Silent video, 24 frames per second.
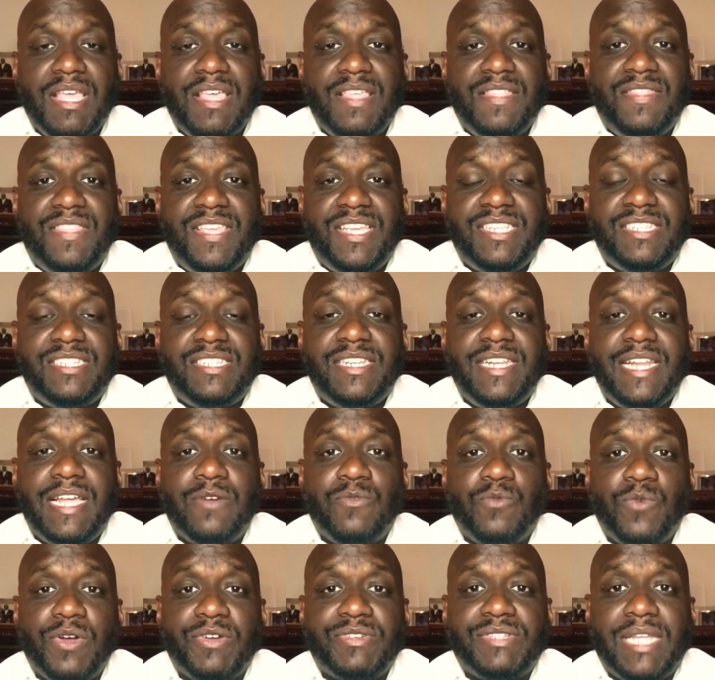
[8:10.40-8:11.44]
These
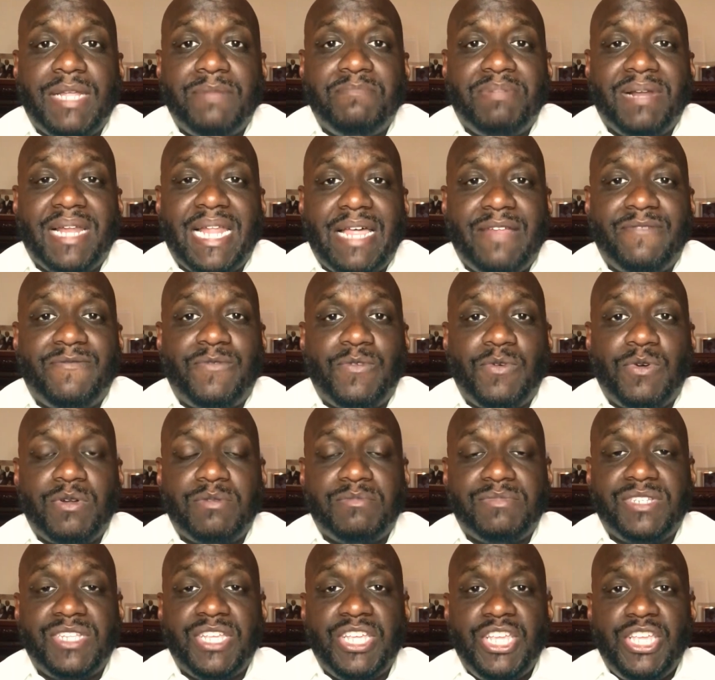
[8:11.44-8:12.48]
networks and
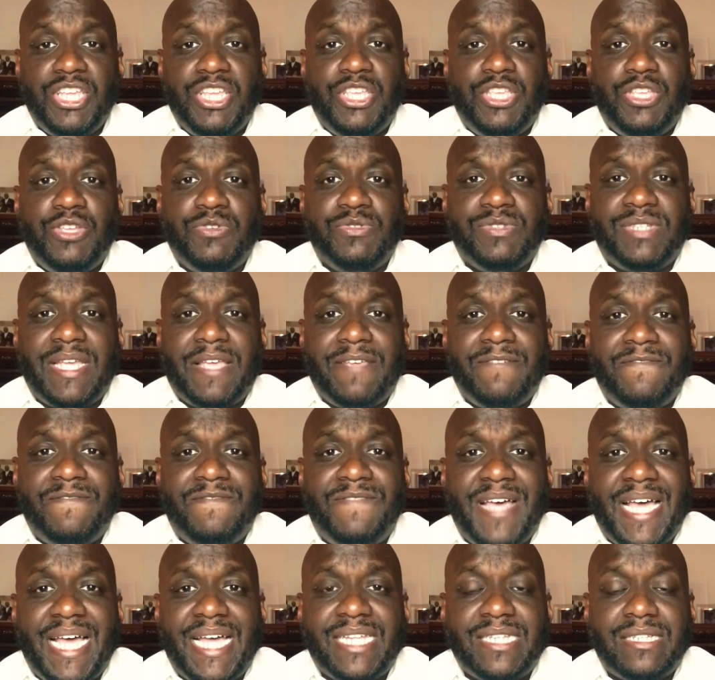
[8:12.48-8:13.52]
platforms use a
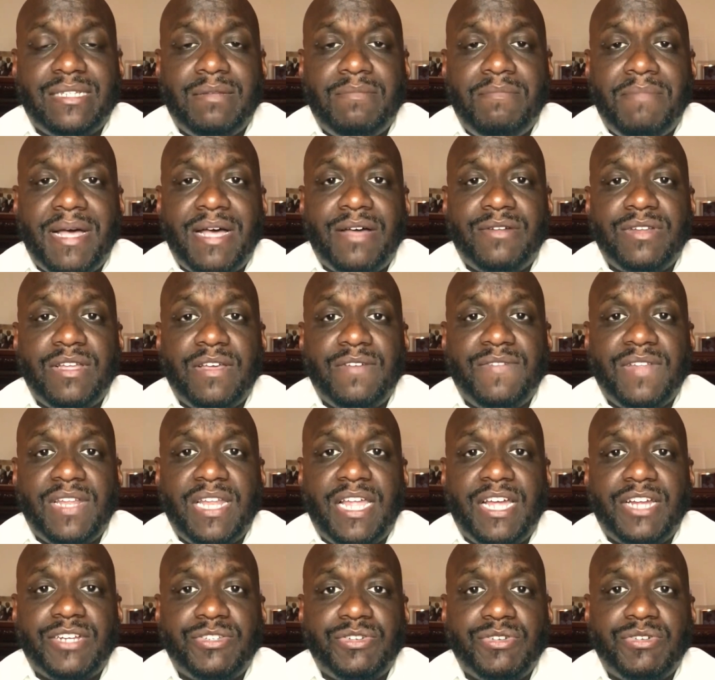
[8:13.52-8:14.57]
vast amount of
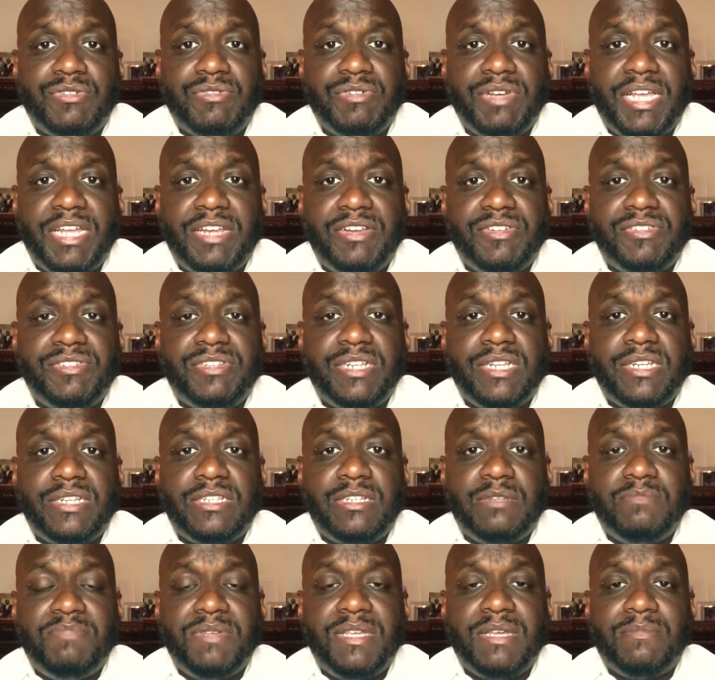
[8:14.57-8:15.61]
electrical energy
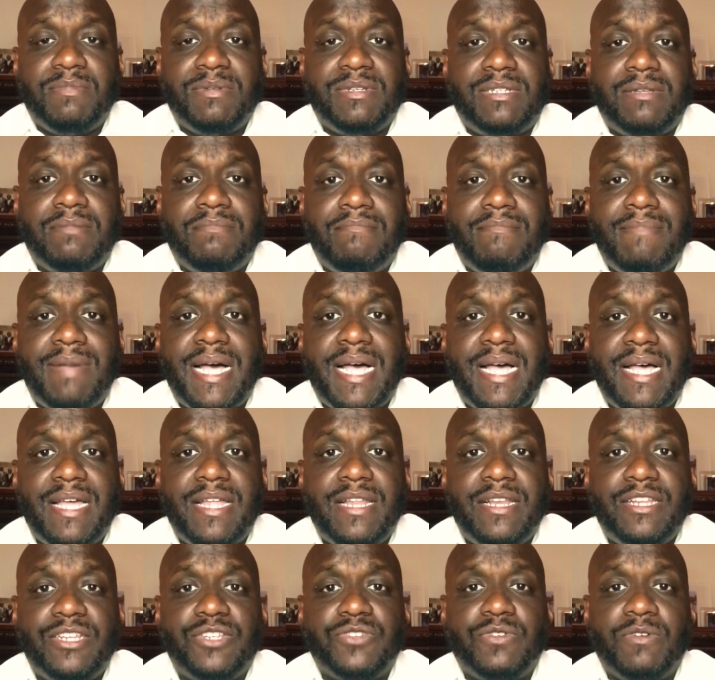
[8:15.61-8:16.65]
to be able to
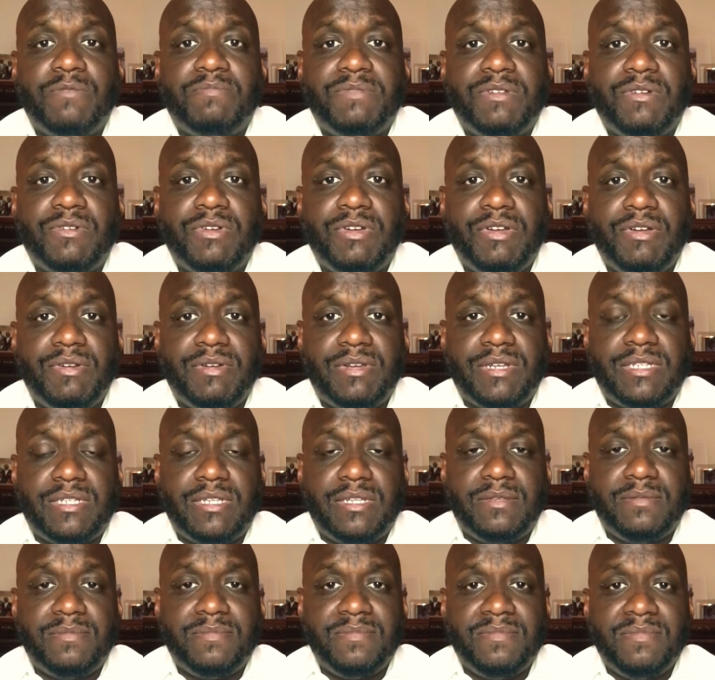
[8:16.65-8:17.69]
mine its cryptocurrency.
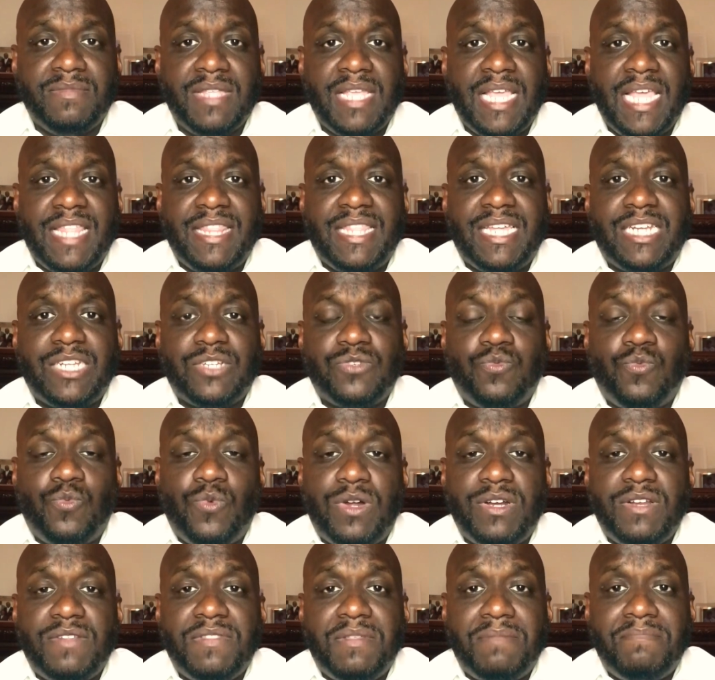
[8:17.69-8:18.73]
That is
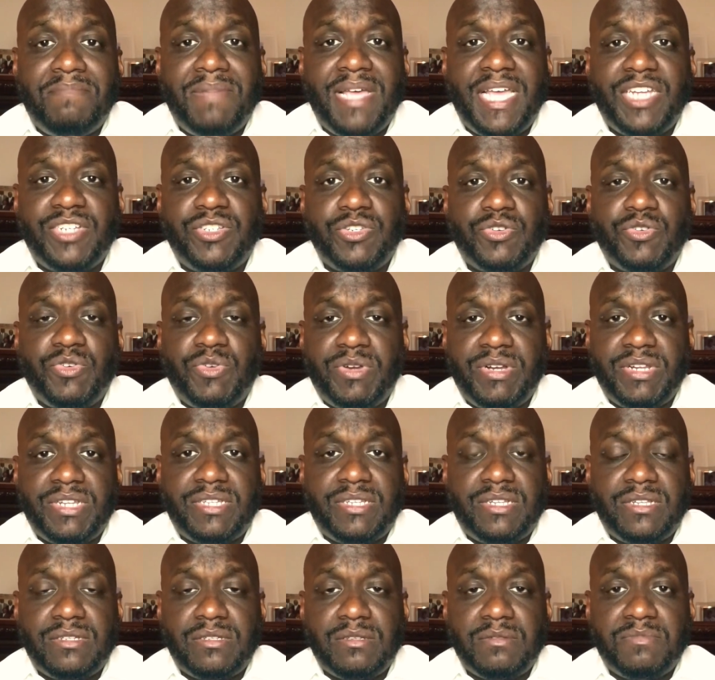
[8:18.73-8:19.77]
one of the major
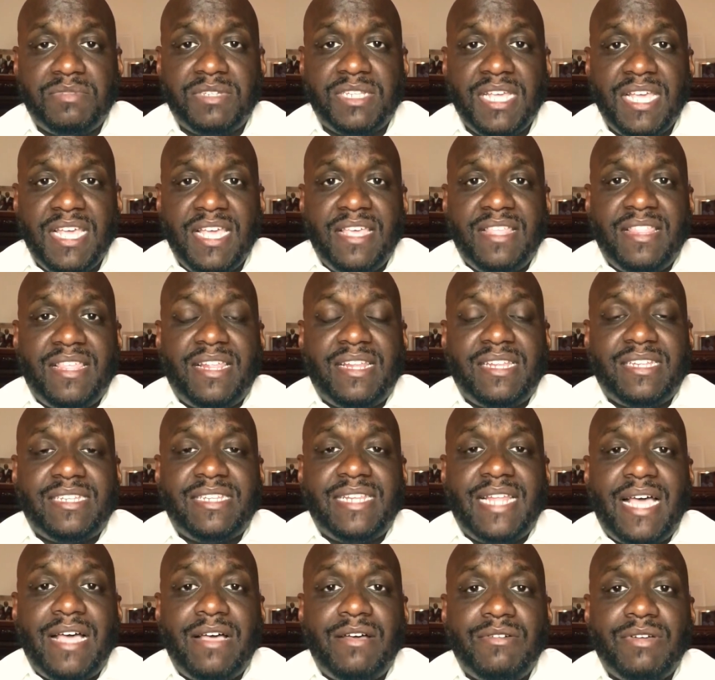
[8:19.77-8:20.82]
criticisms that is
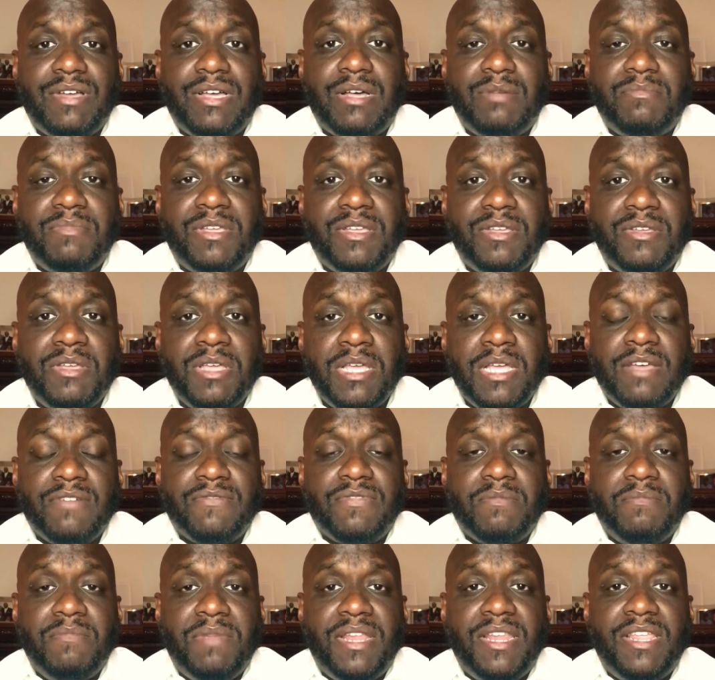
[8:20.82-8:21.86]
now coming
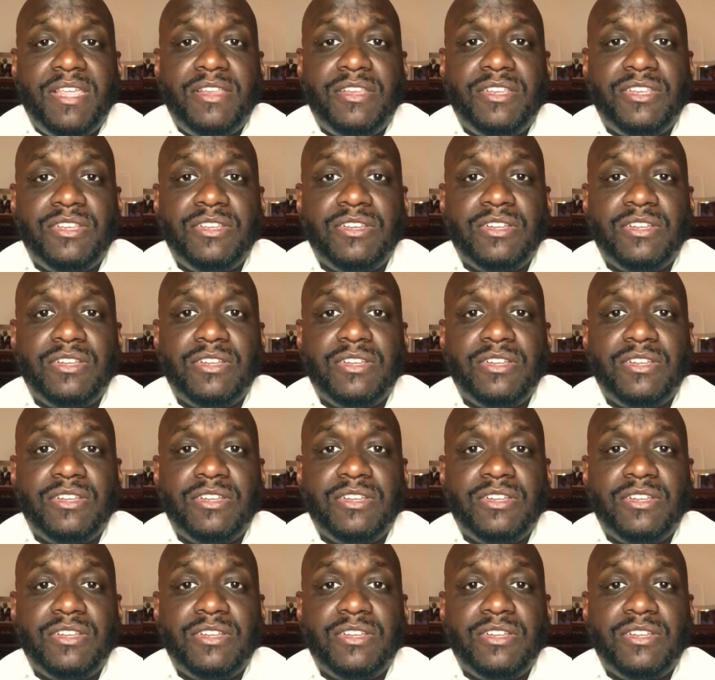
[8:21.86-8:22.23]
from many